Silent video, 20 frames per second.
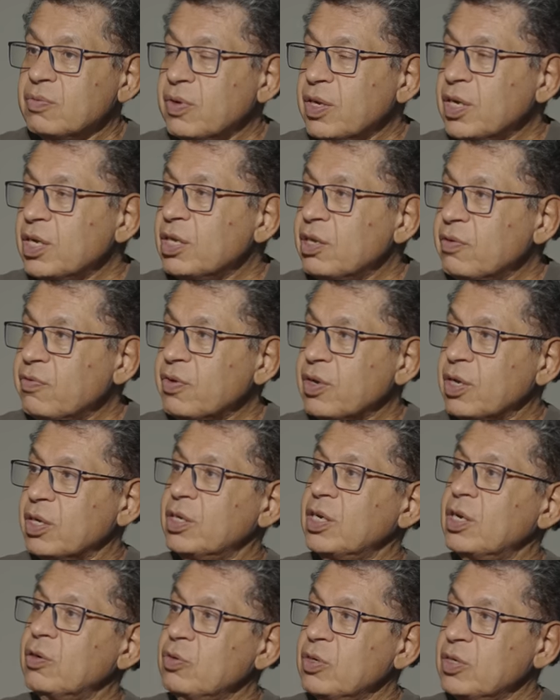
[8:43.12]
very difficult
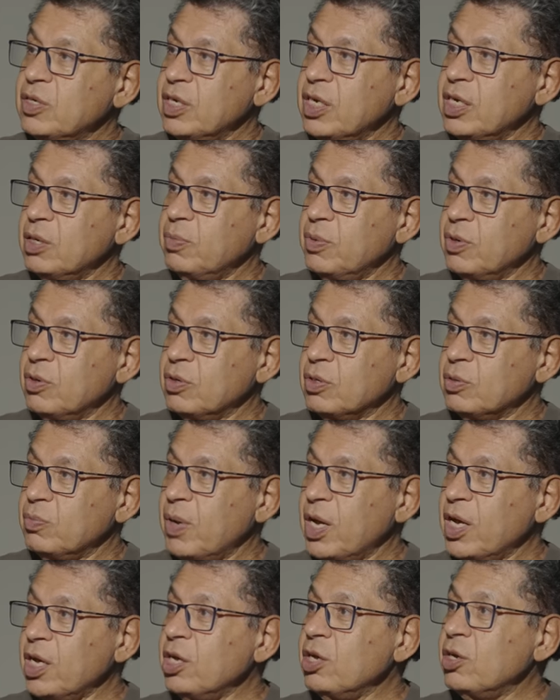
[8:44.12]
now to say it because
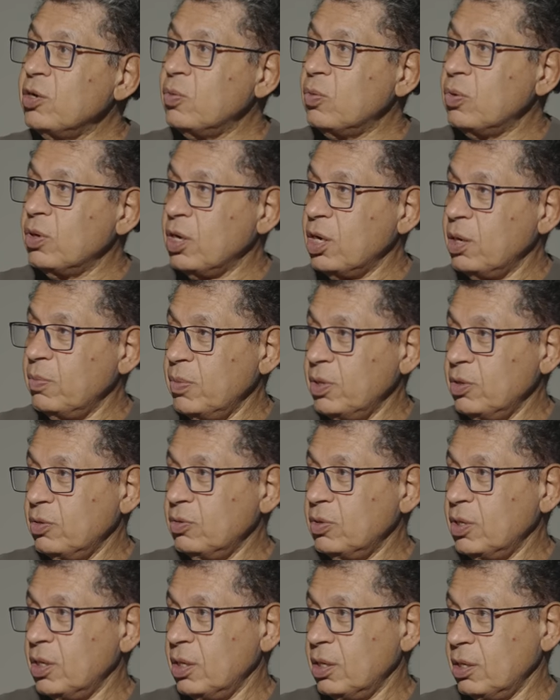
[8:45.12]
my ego will come
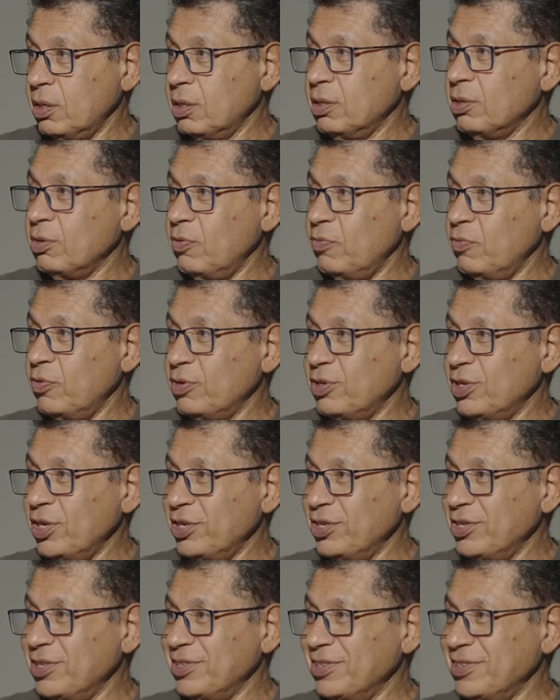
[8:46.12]
into the
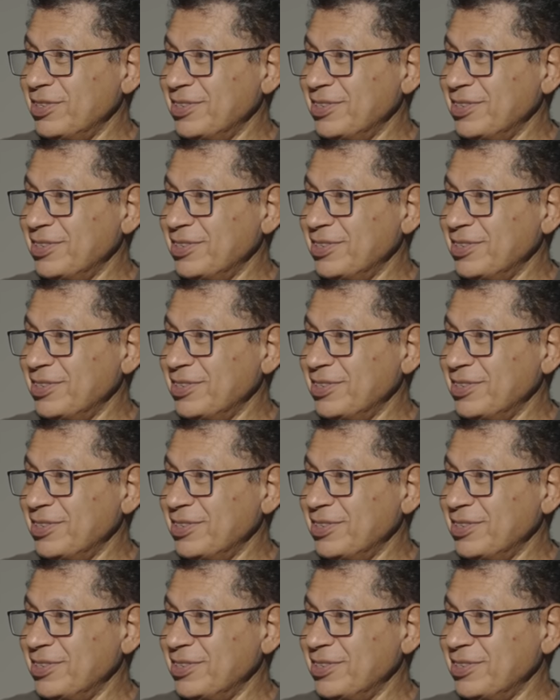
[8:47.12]
conversation.